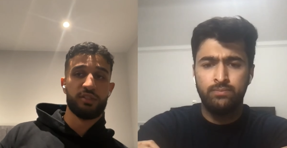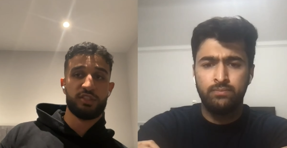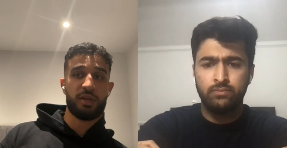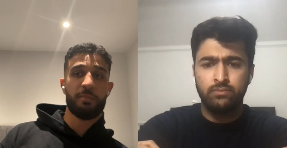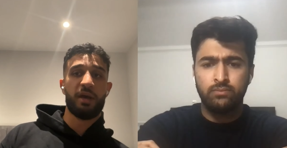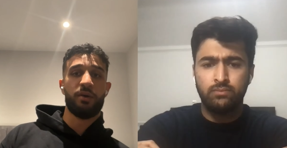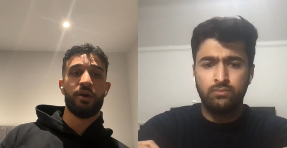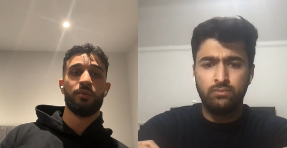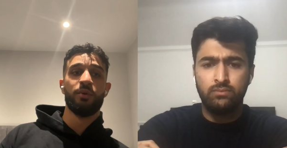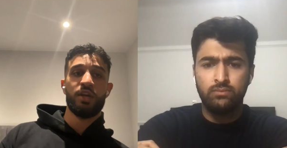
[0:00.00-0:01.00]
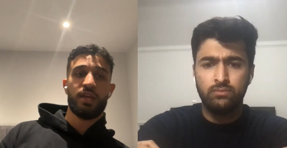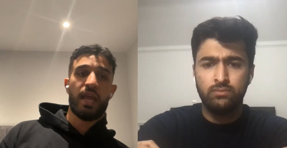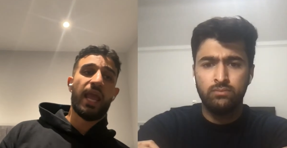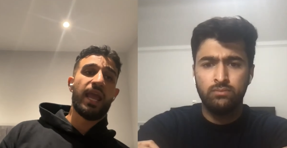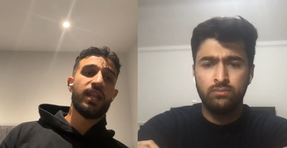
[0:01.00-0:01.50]
Speaker 1: can somehow
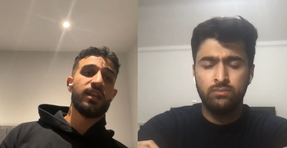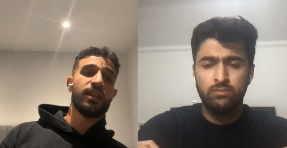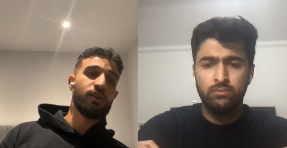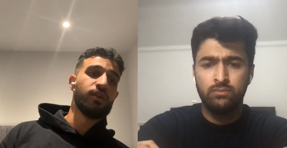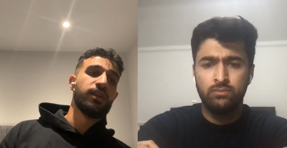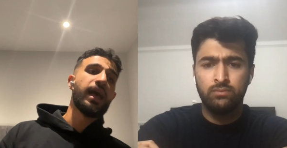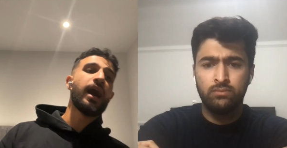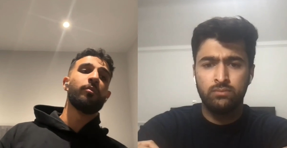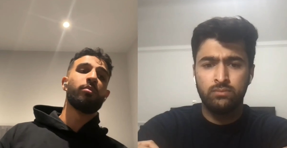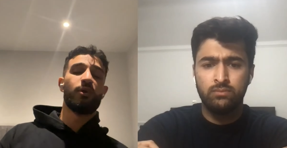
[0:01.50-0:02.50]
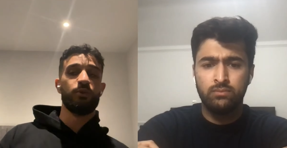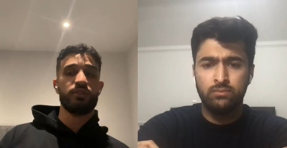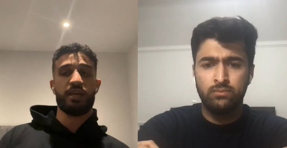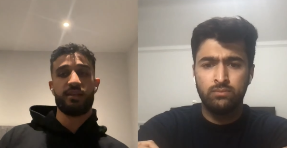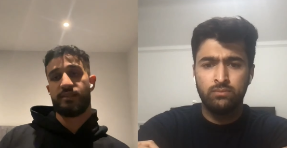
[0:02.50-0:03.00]
hinder that
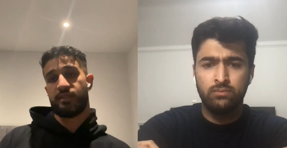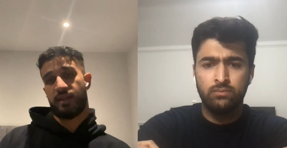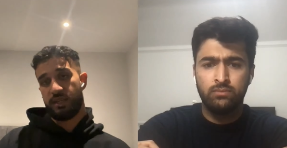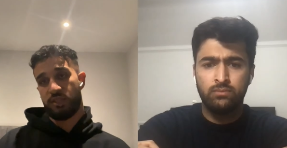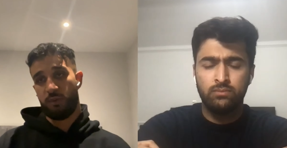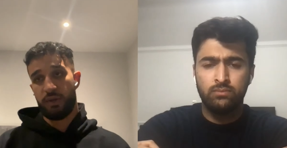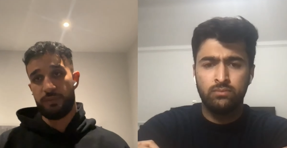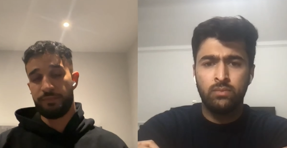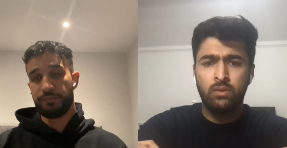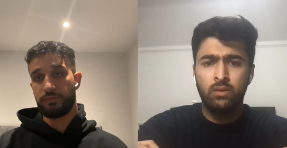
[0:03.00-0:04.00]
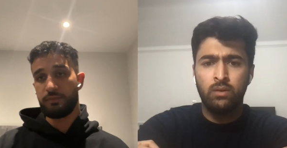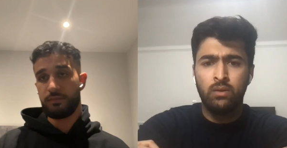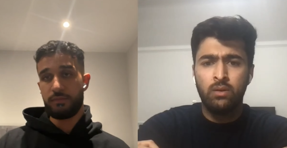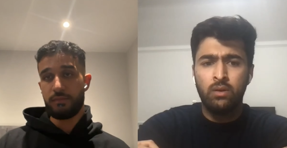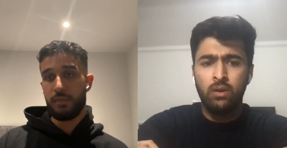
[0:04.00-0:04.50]
process as well.
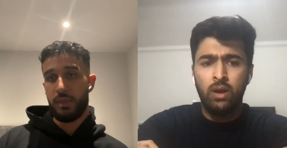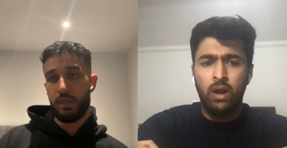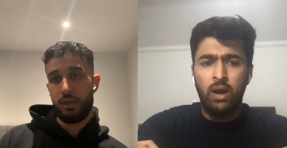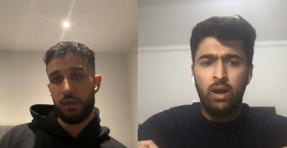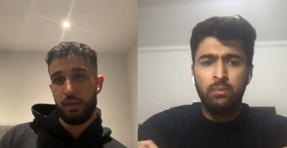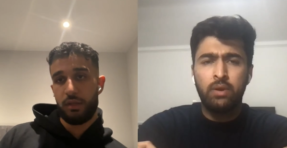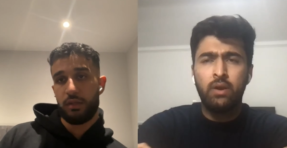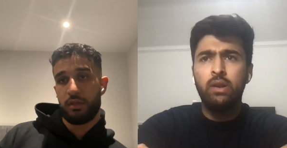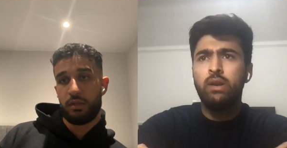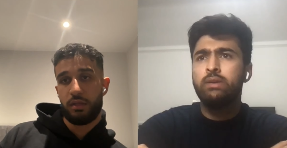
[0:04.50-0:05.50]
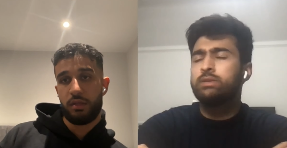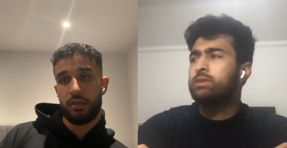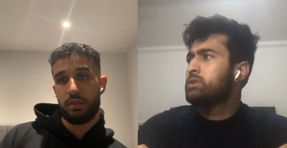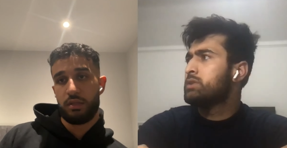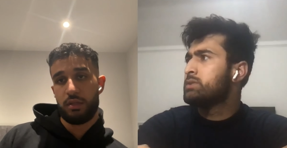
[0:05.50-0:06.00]
I'm currently
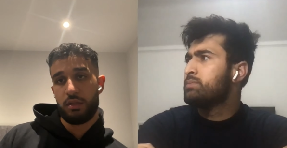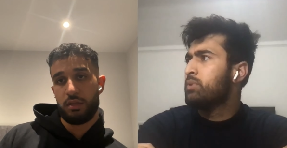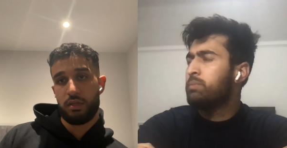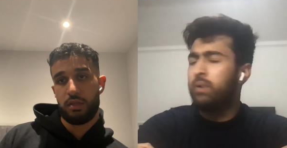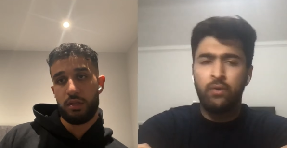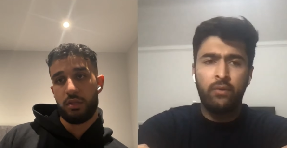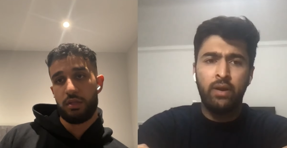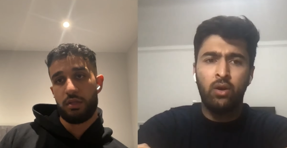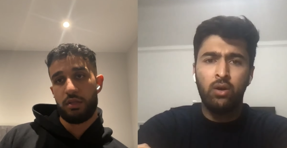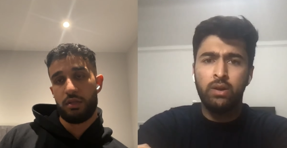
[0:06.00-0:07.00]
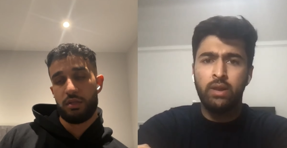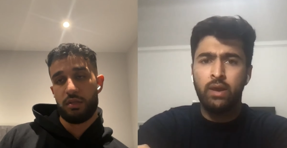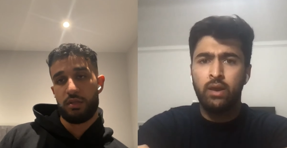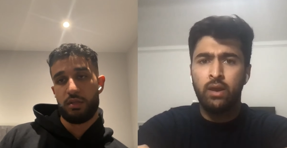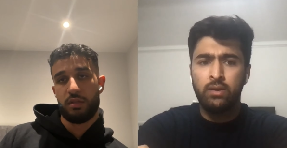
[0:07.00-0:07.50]
listening to
Speaker 2: this book by Ryan
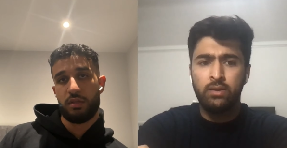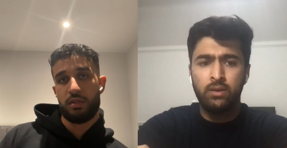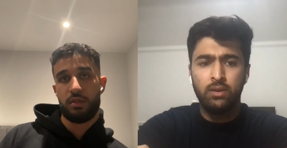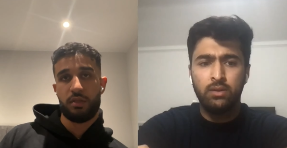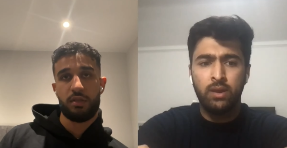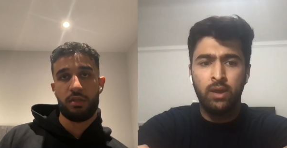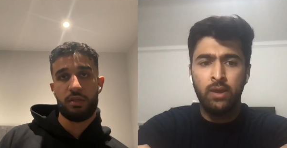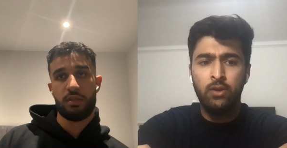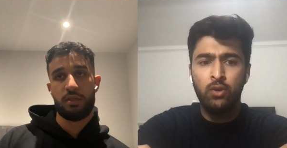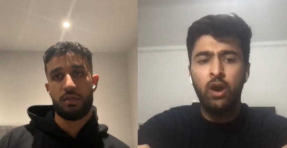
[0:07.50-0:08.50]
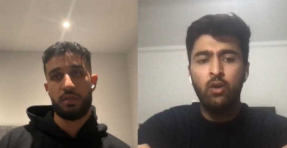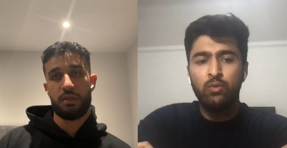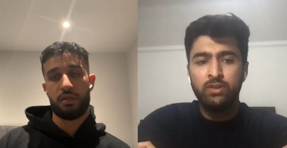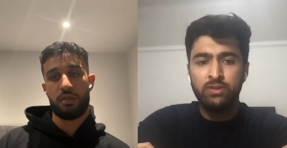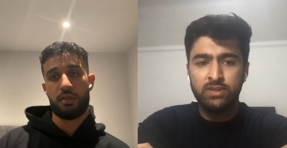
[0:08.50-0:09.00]
Holiday, and he, you know how
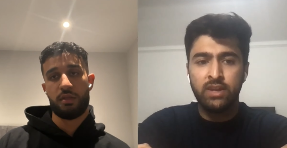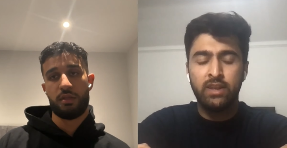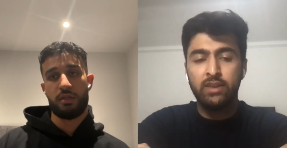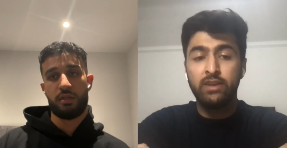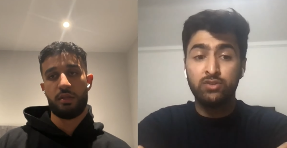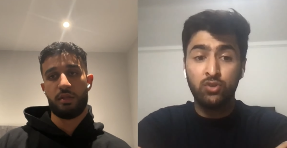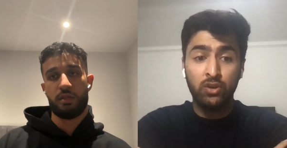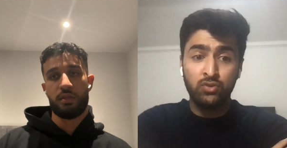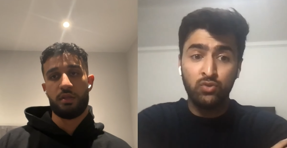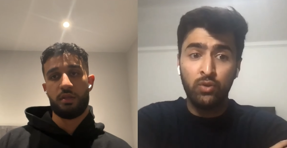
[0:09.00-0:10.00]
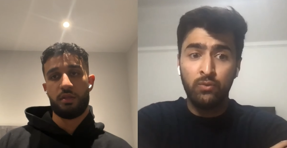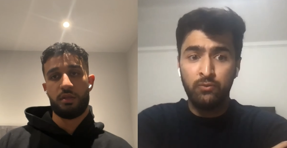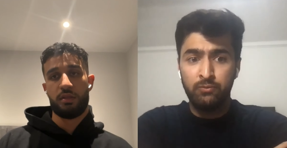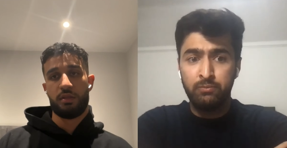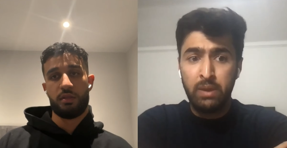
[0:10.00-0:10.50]
we said that there's it's good
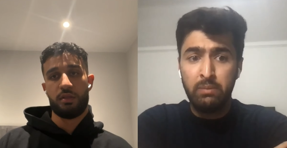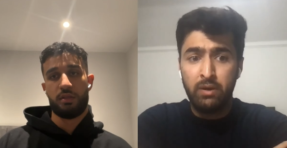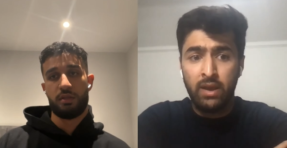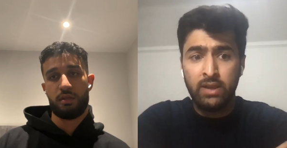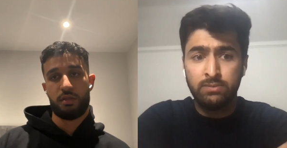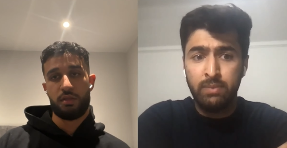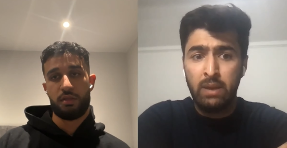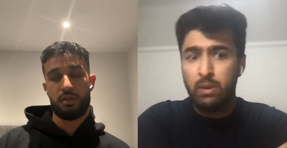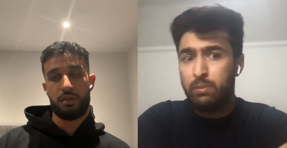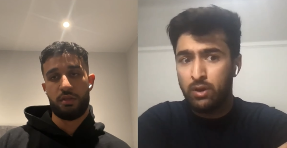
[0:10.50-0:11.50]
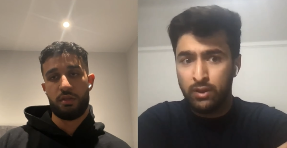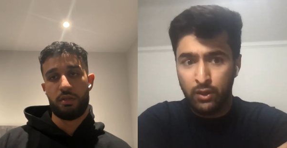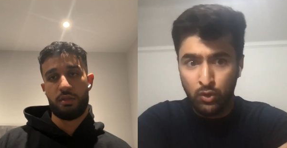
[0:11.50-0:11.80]
people against bad people, and there